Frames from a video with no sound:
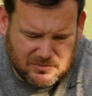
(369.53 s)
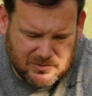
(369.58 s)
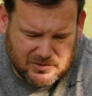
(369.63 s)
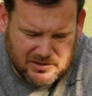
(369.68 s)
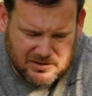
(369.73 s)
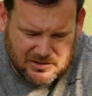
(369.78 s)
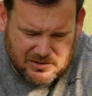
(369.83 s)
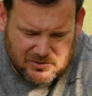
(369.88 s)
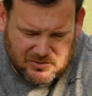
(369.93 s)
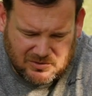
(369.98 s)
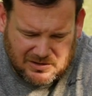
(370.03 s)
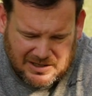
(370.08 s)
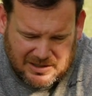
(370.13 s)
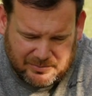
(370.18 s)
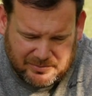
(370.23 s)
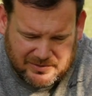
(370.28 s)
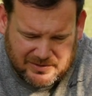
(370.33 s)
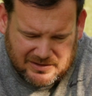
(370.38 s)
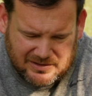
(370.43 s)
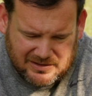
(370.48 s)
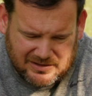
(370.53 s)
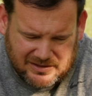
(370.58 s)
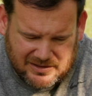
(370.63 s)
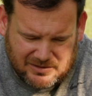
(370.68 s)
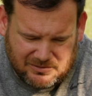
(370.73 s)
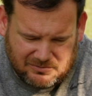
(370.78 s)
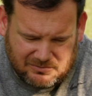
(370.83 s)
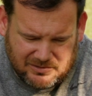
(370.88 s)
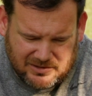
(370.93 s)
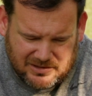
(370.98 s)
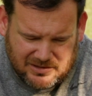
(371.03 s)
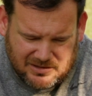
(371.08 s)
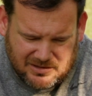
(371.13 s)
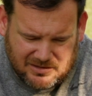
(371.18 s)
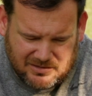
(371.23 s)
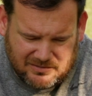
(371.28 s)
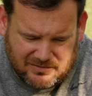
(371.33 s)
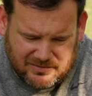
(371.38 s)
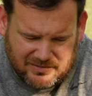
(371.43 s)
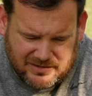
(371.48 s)
We're gonna crop it and get rid
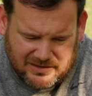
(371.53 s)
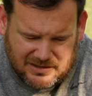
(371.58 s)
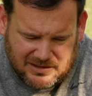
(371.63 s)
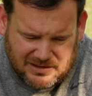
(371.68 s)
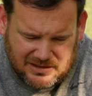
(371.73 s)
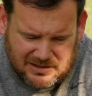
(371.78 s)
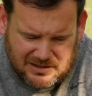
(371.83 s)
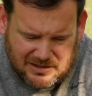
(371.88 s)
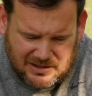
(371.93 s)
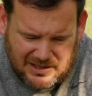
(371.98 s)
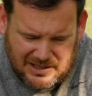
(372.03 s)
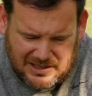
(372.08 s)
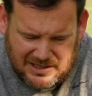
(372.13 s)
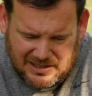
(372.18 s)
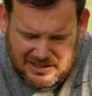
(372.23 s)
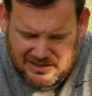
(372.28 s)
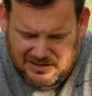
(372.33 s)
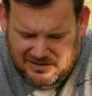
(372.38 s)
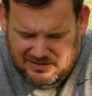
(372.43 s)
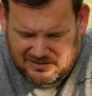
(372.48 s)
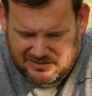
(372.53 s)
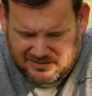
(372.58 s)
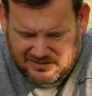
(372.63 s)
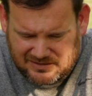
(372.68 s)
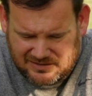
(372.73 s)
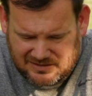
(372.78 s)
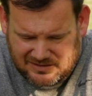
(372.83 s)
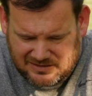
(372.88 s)
of the hand